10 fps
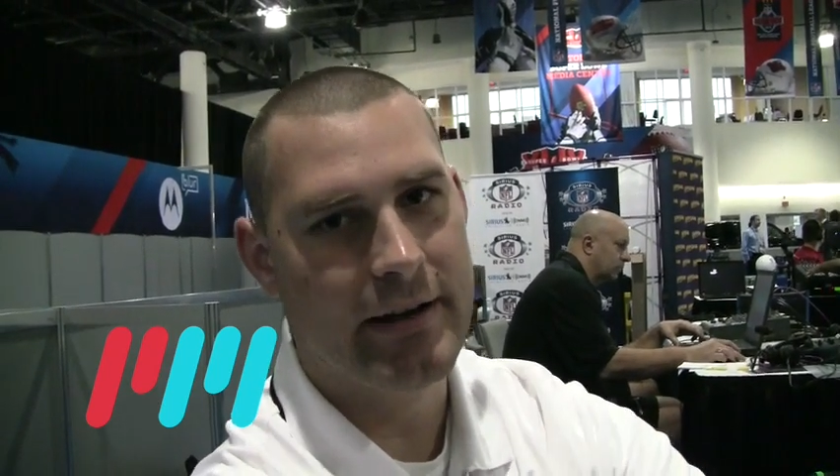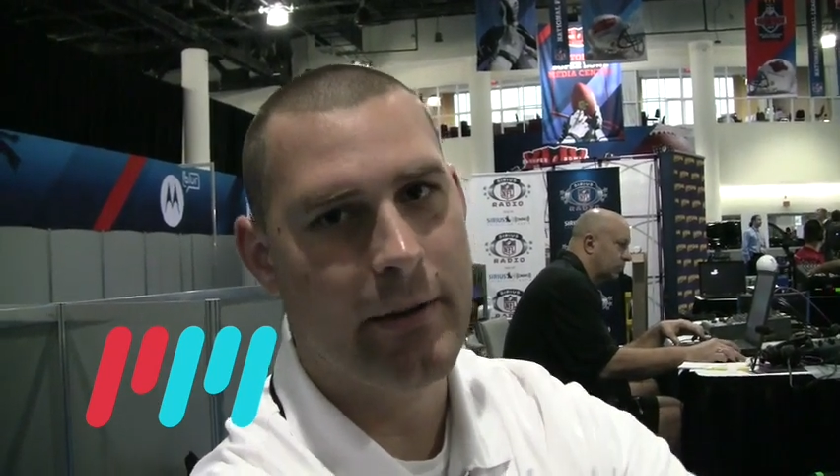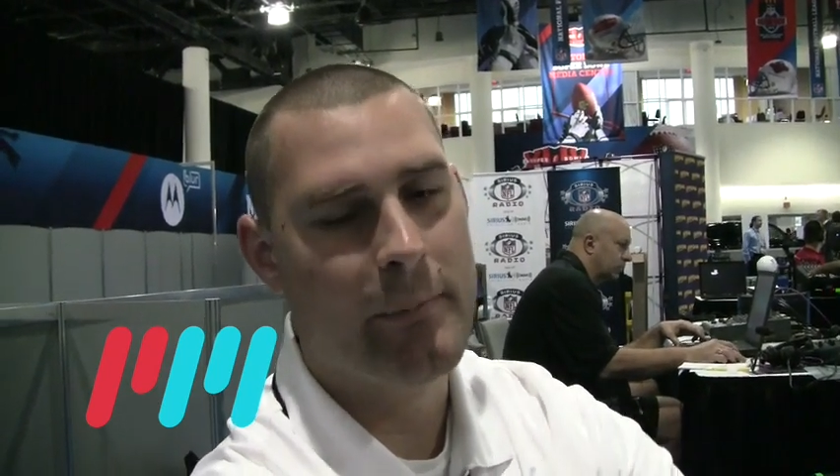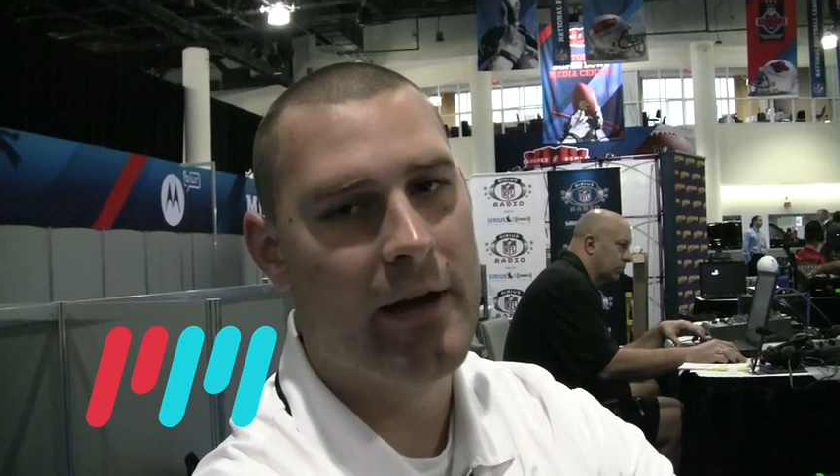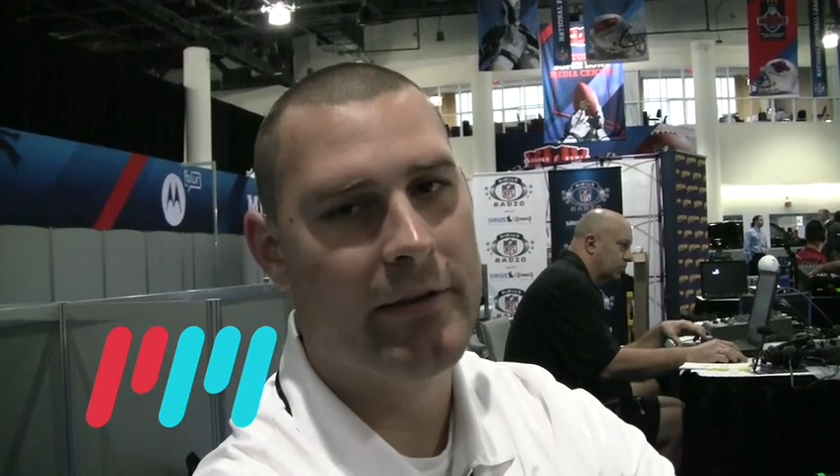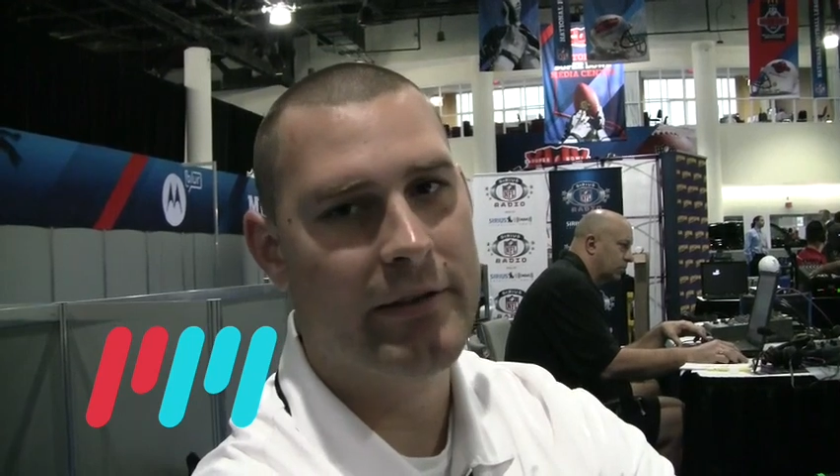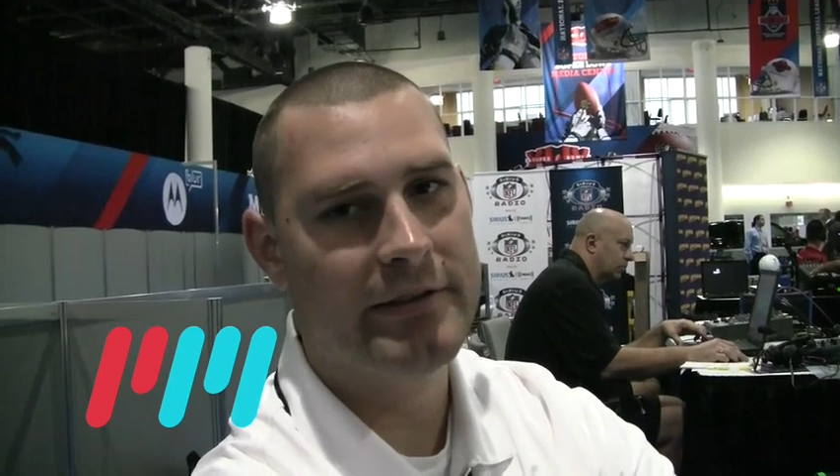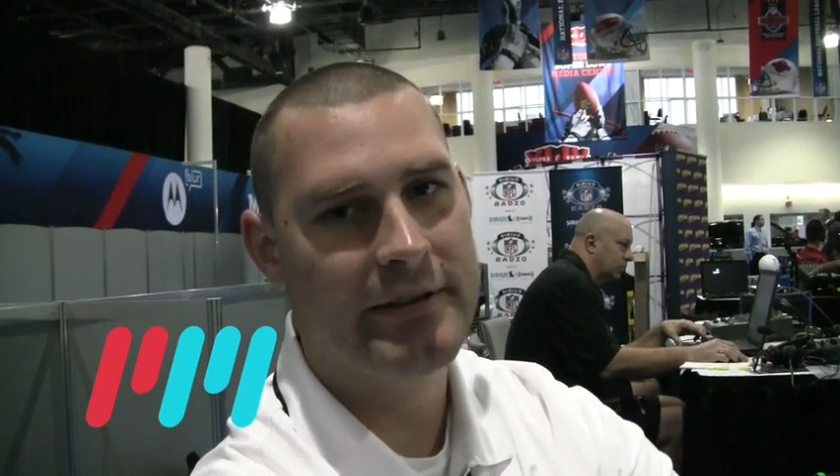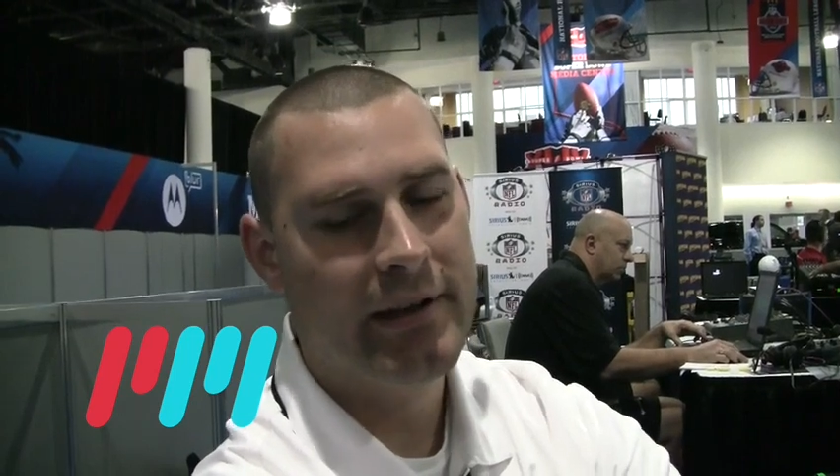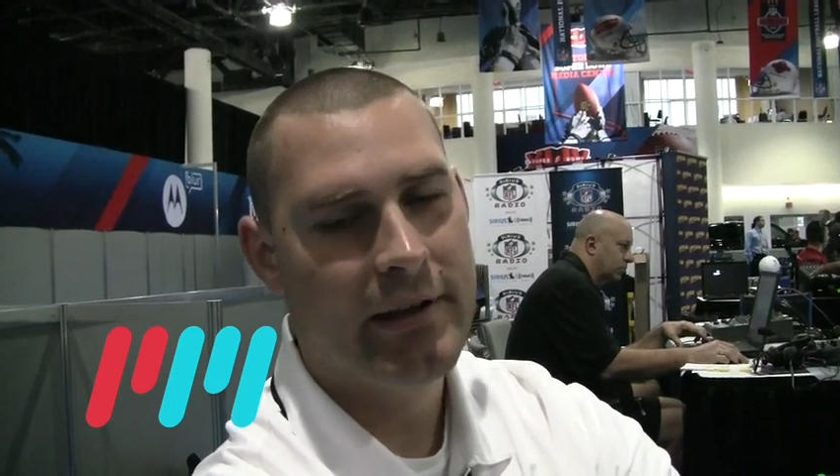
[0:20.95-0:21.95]
You got
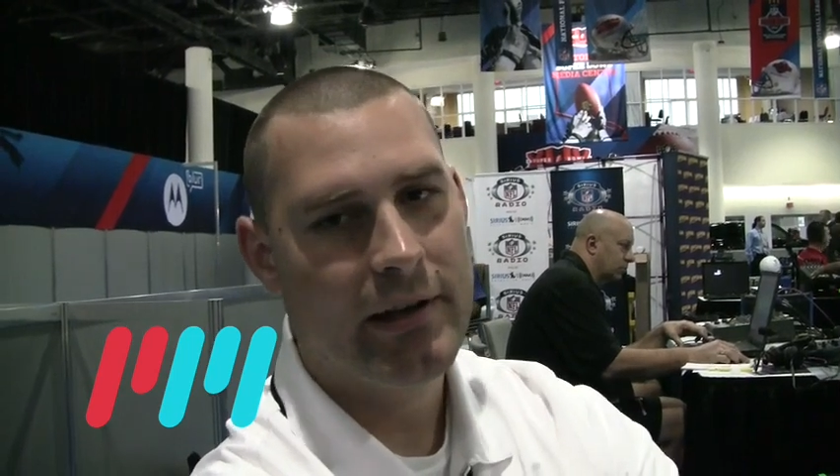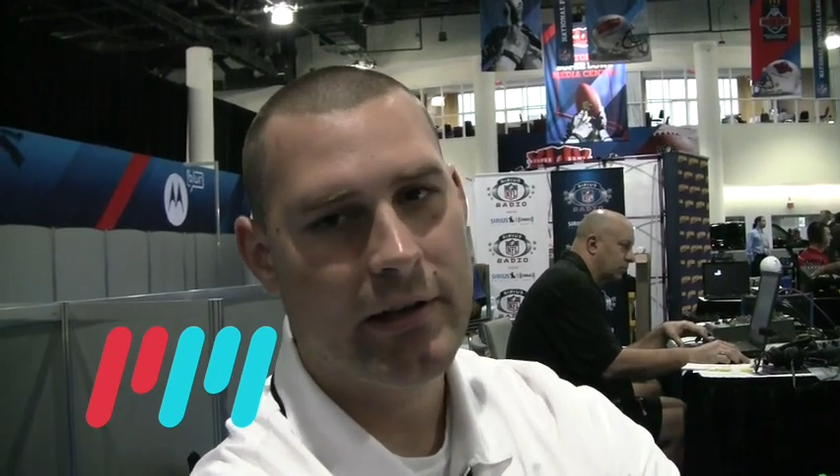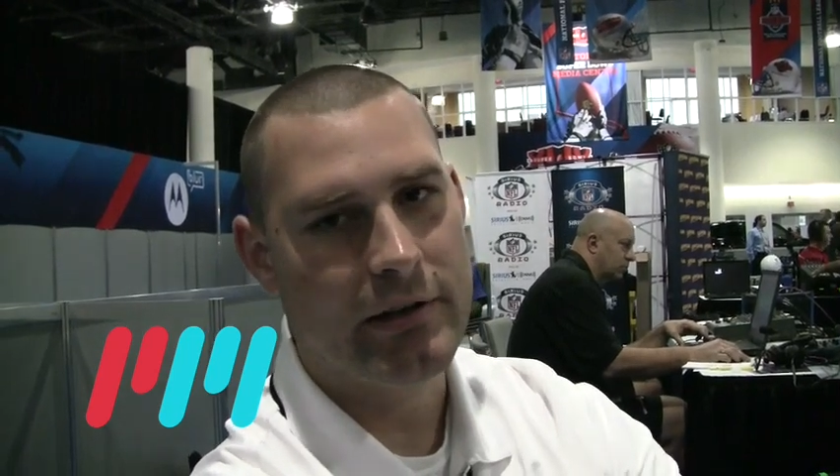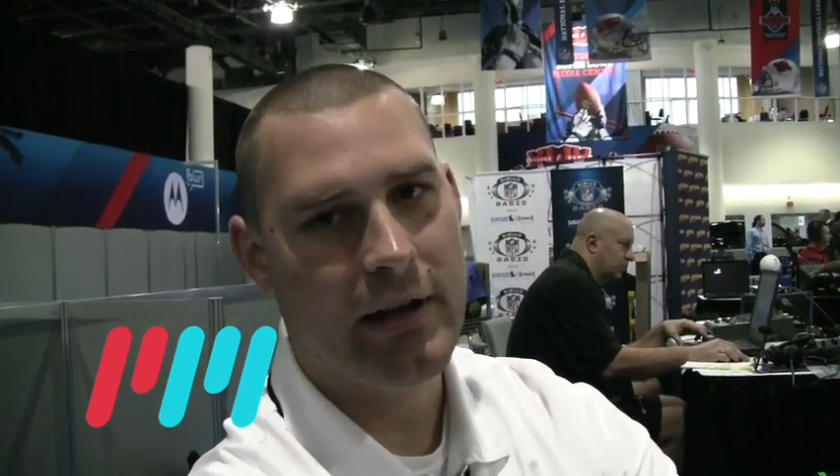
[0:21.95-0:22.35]
Mathis and